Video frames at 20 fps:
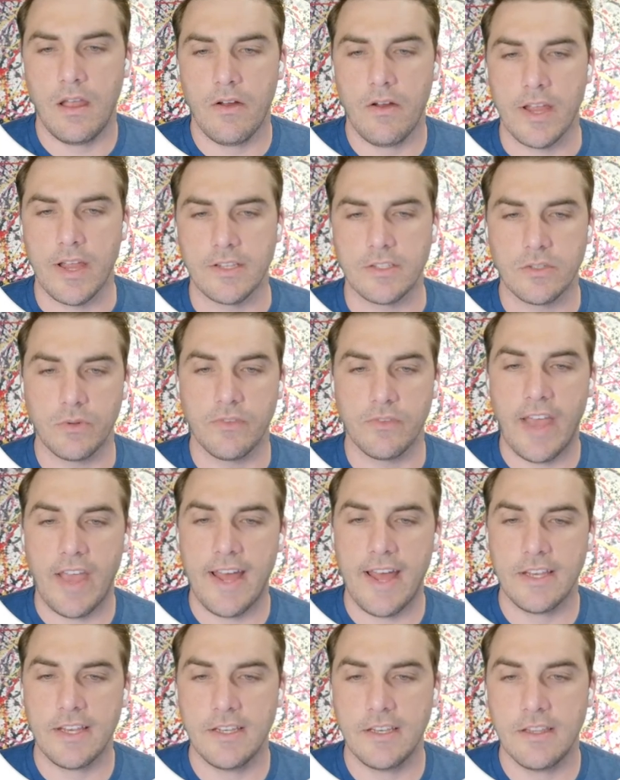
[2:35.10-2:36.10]
All right, so we've
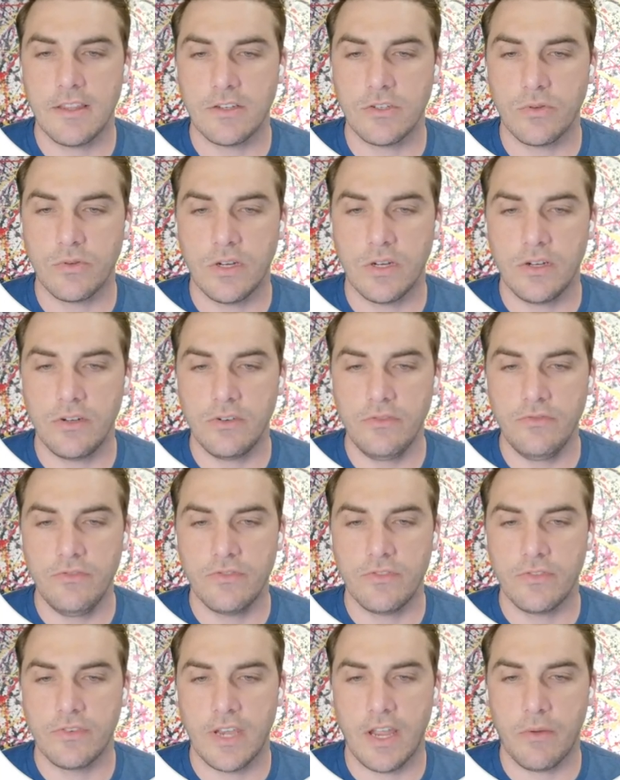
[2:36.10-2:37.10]
added the
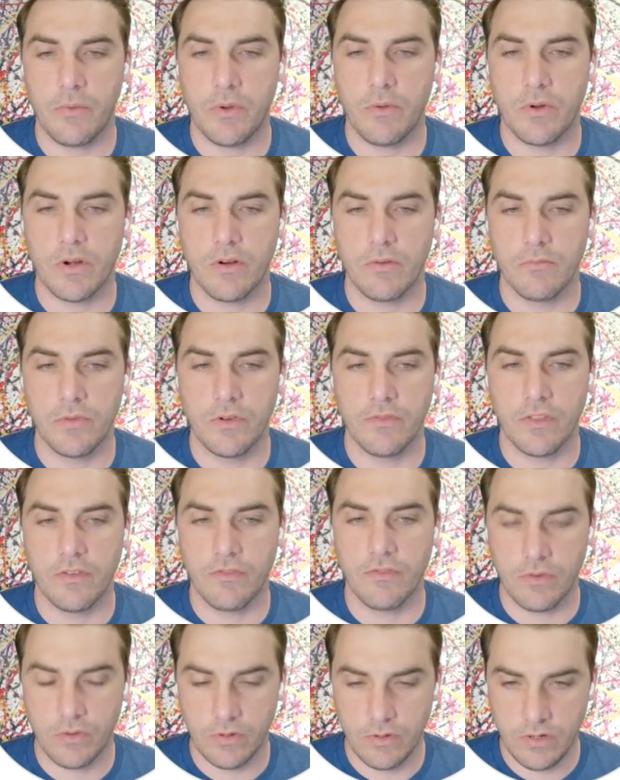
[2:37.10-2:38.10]
12. Now we want to remove the
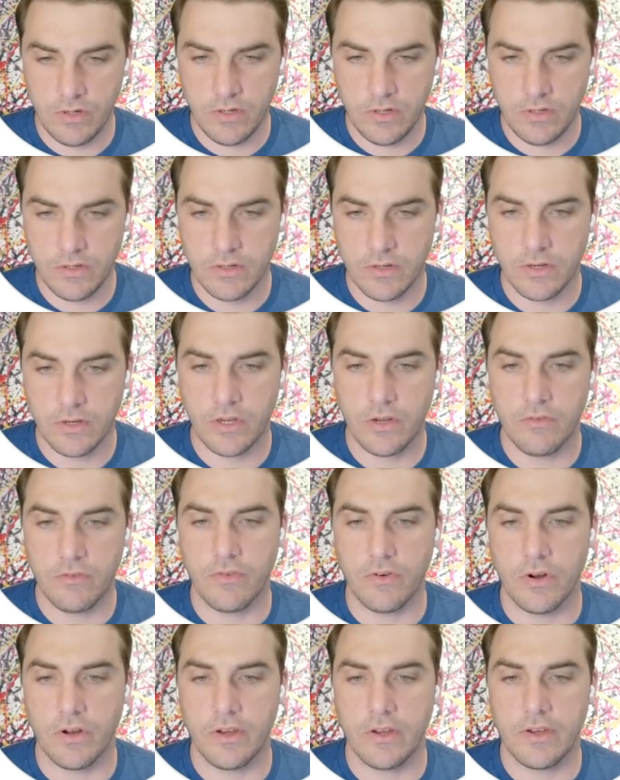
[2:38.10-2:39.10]
4. Go
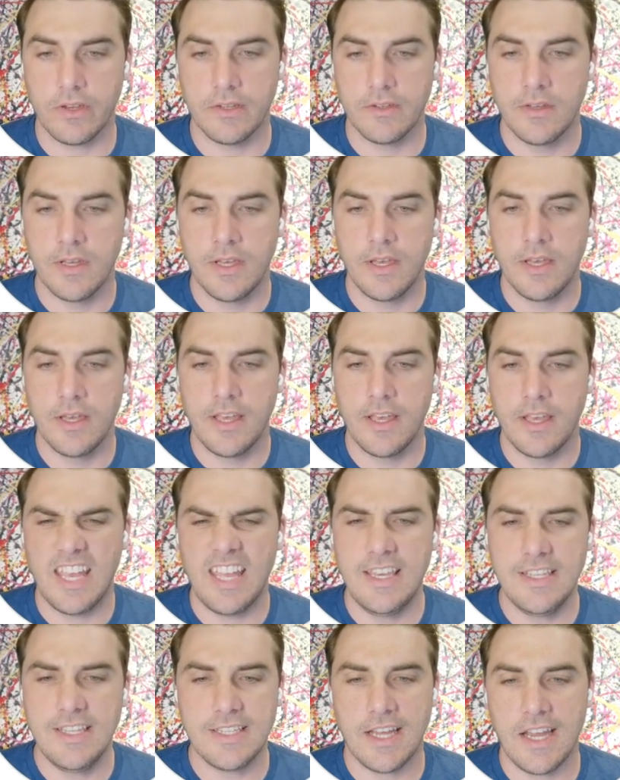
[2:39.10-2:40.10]
for it.
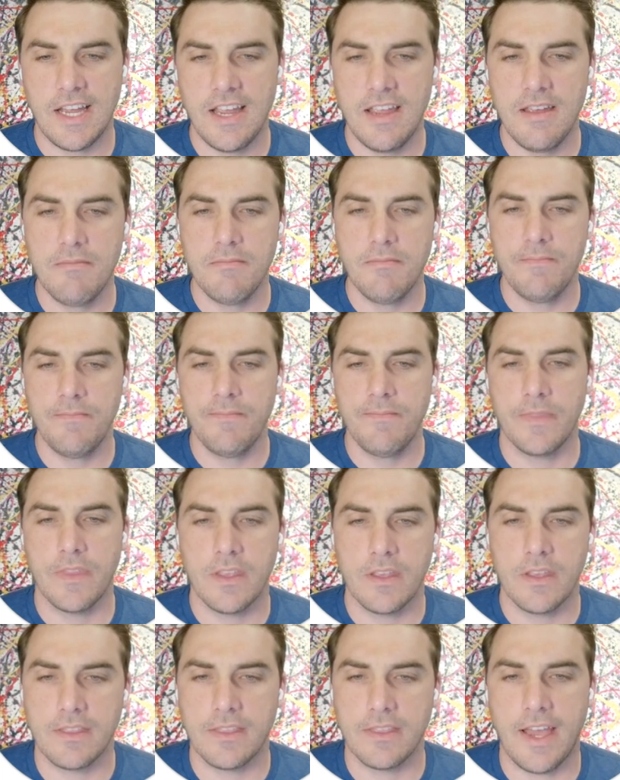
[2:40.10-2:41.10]
Anytime
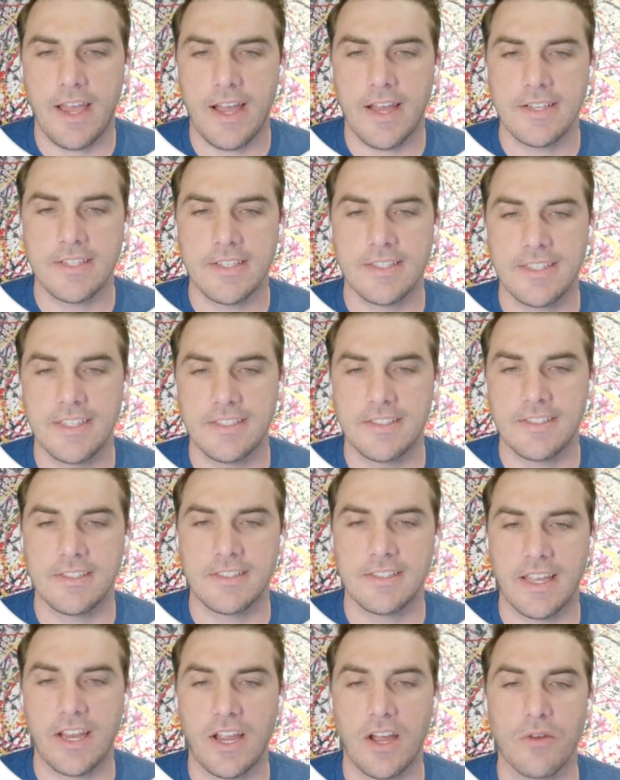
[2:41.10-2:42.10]
that this
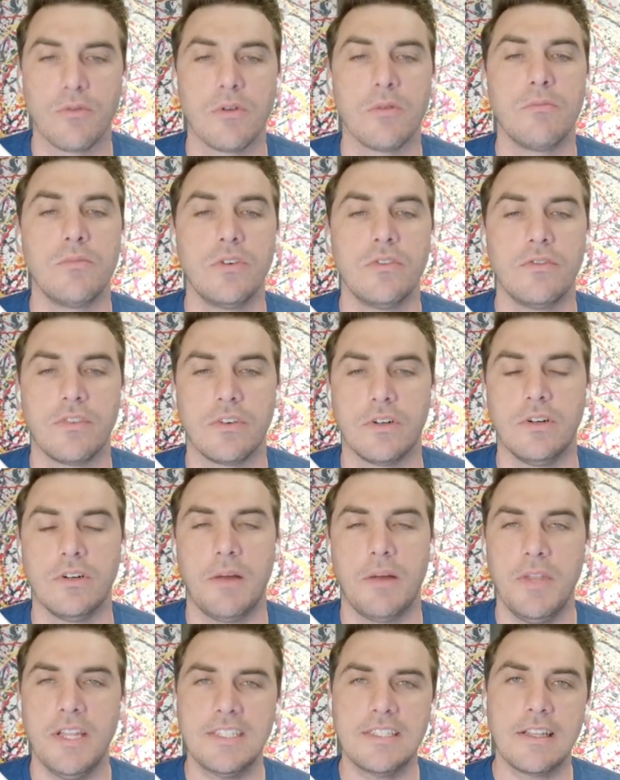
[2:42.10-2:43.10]
is like a removal,
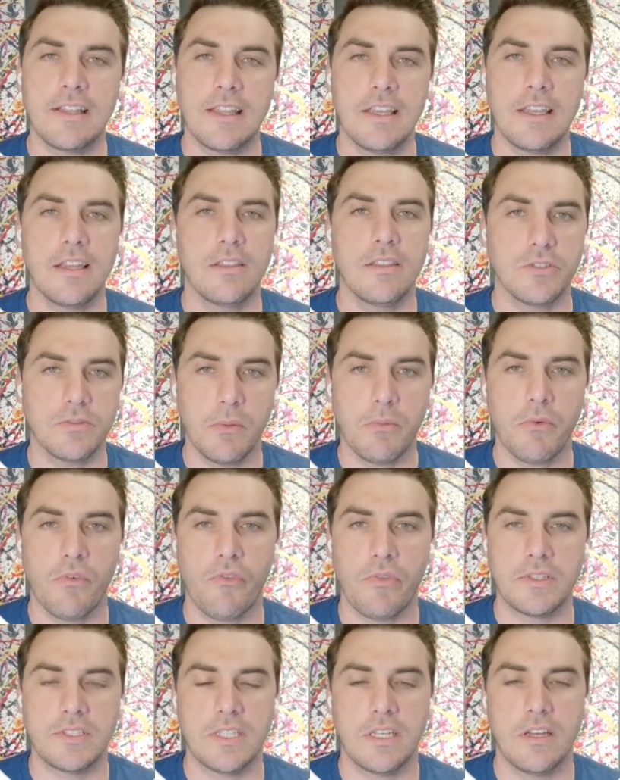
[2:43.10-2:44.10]
I'm not deleting those people
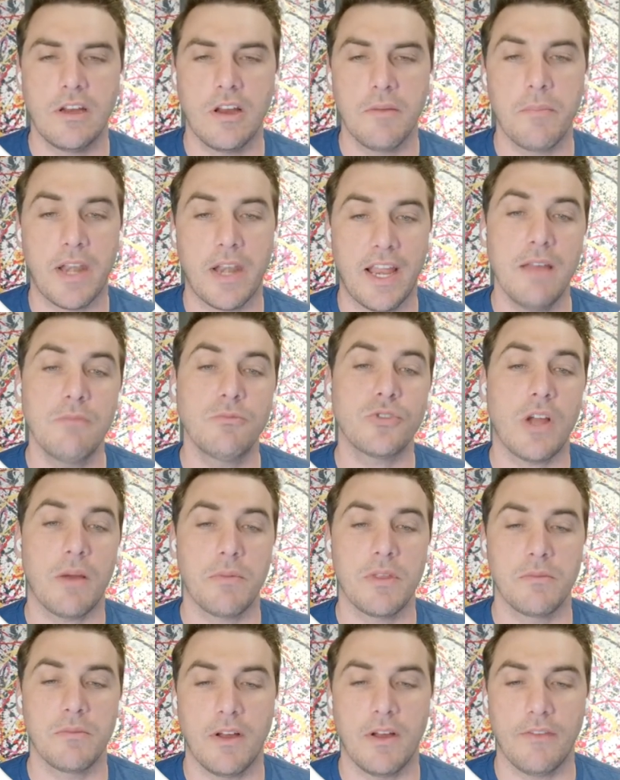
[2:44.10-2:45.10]
from the CRM, but I am
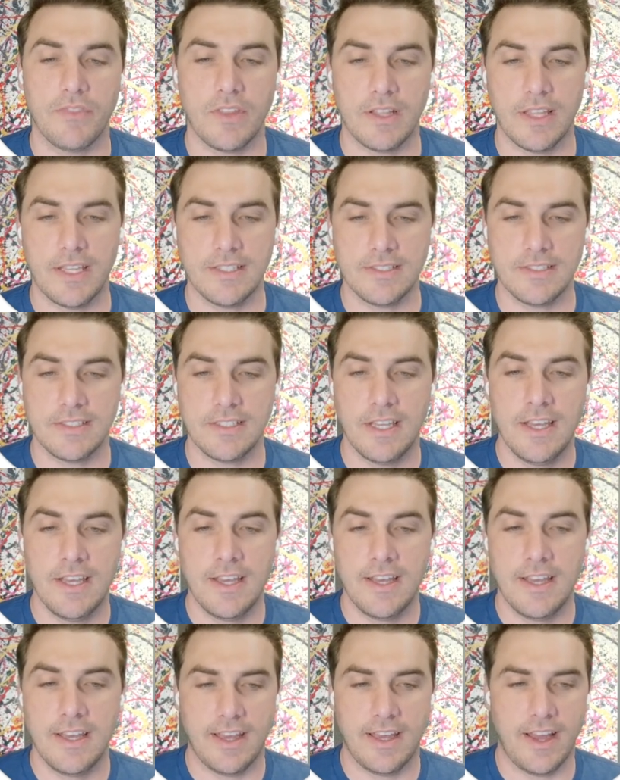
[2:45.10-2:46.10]
dropping them off the list.
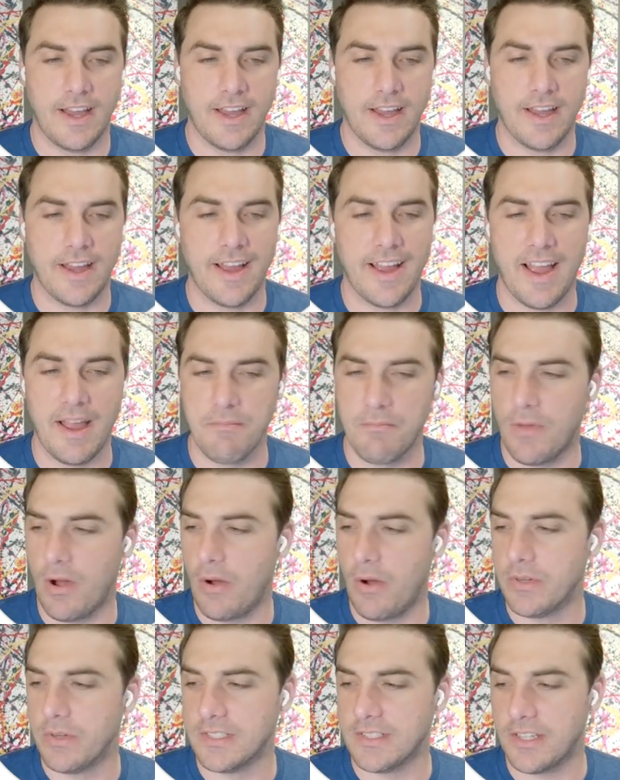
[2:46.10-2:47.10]
I'm
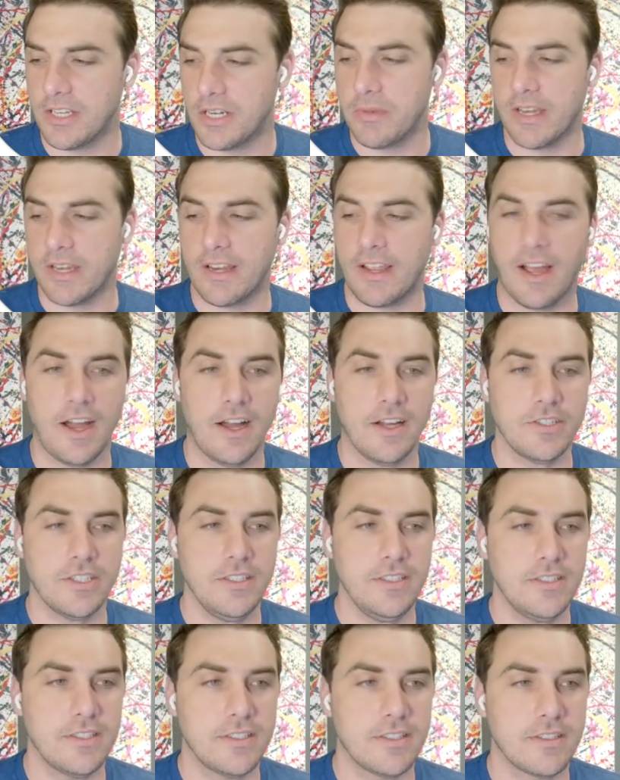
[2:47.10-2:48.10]
always a little bit
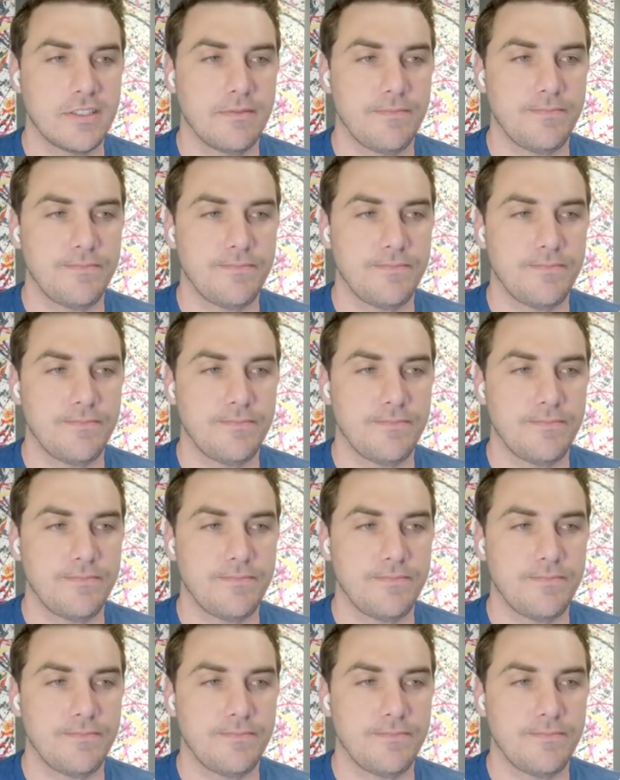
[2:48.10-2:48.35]
cautious.